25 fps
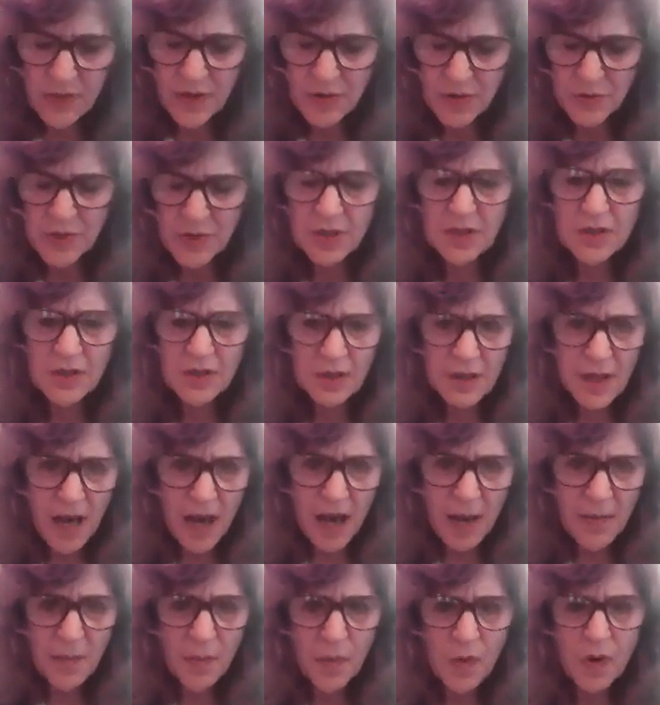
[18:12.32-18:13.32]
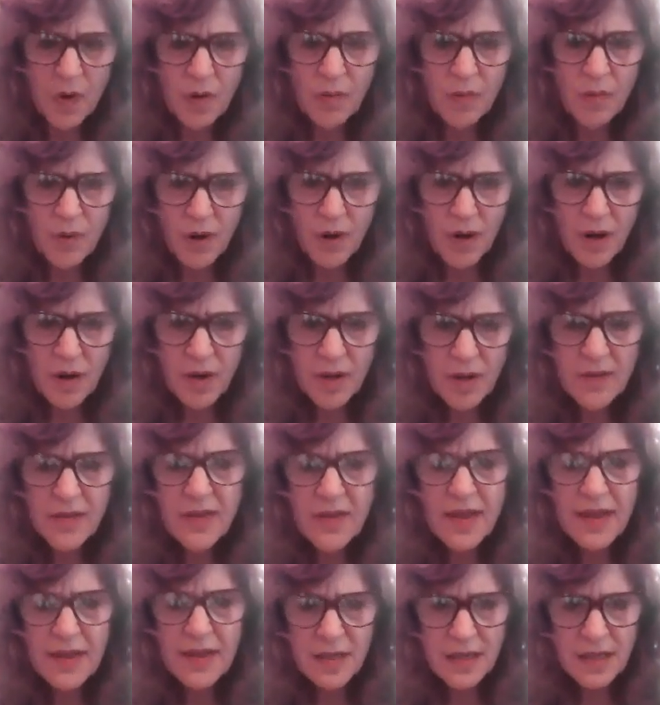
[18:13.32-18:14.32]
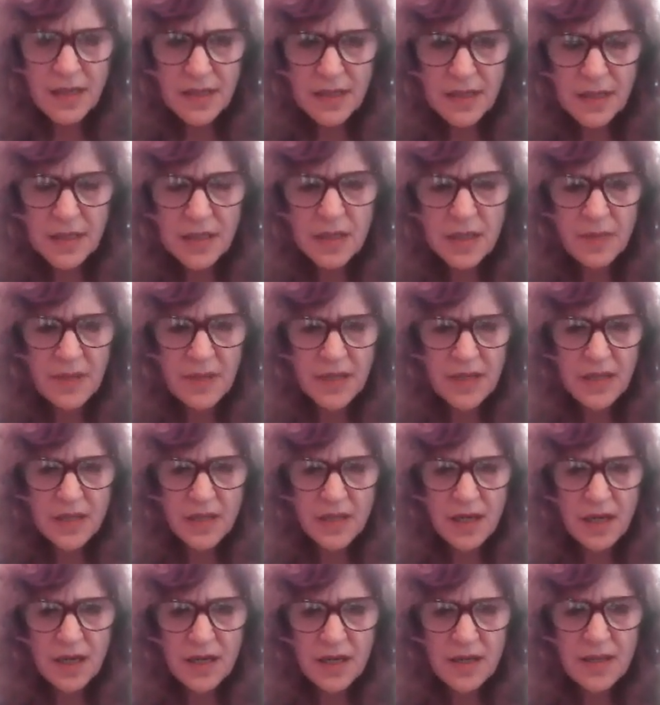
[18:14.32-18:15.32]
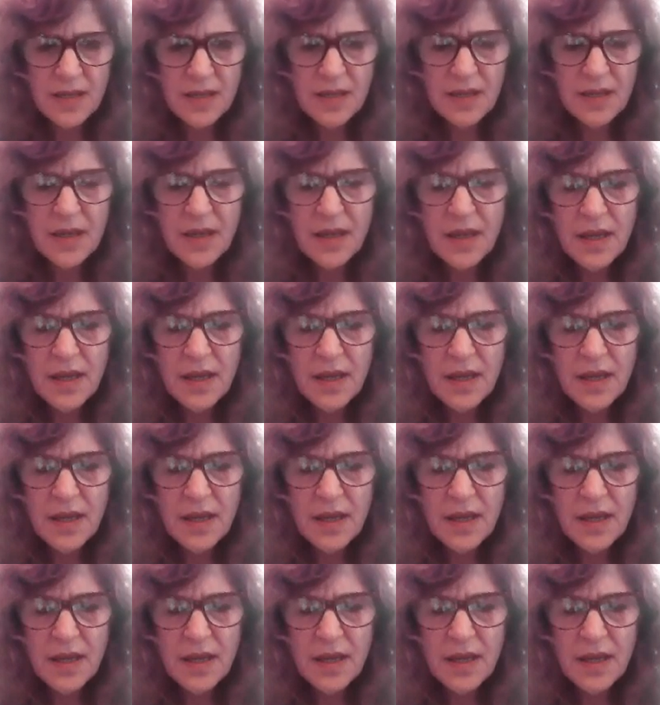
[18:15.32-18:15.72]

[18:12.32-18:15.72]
there's a lot more work that needs to be done